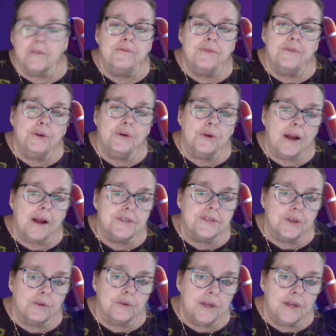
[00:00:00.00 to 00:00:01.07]
photographs
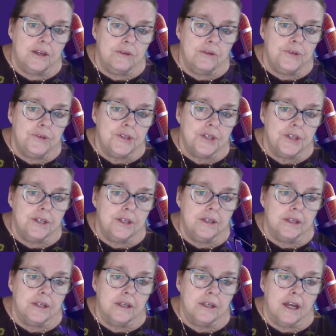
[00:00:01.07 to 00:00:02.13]
that we used in
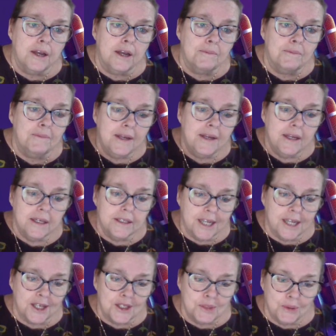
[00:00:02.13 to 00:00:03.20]
the
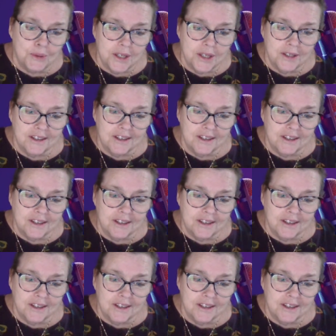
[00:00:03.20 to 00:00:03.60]
textbook